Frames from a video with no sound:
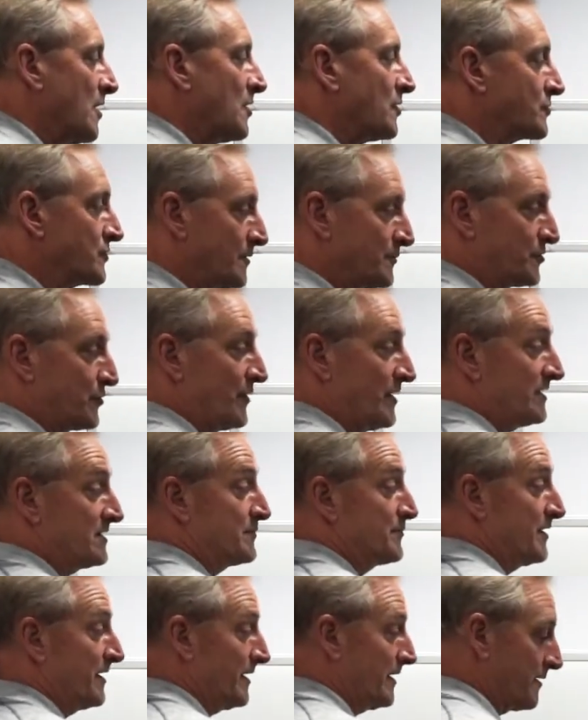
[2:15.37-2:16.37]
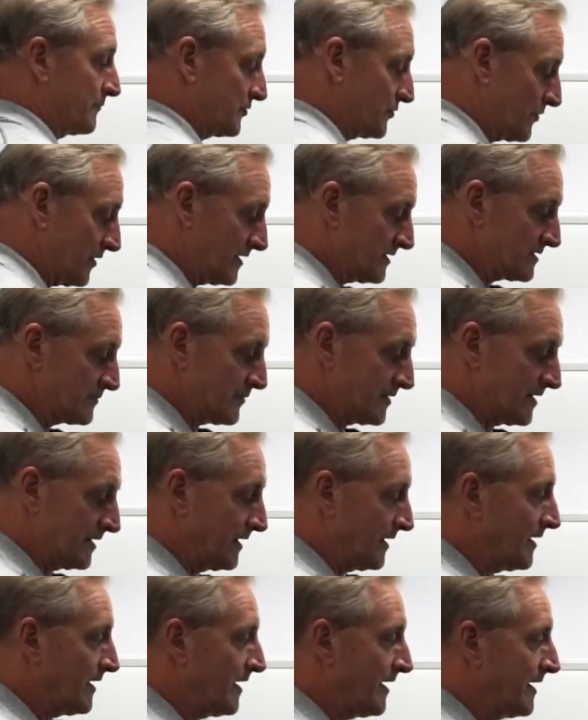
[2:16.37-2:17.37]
So I'm transmitting,